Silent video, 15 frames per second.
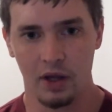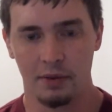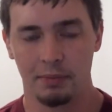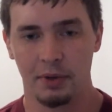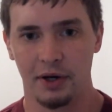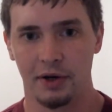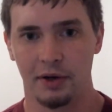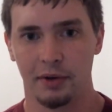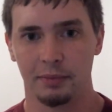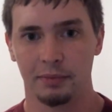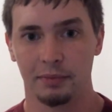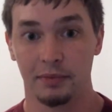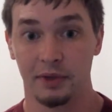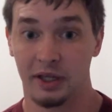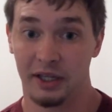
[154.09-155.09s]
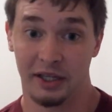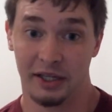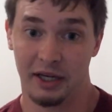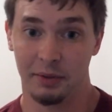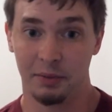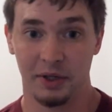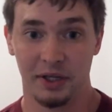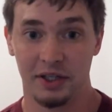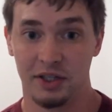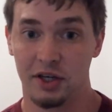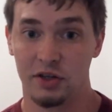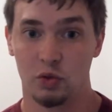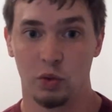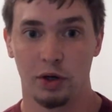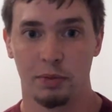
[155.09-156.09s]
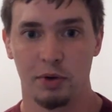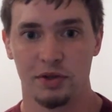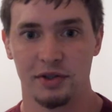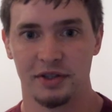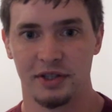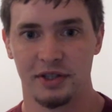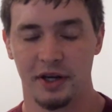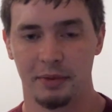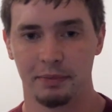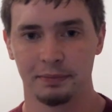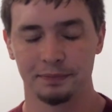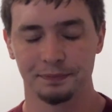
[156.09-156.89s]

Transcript: But and it does work most of the time.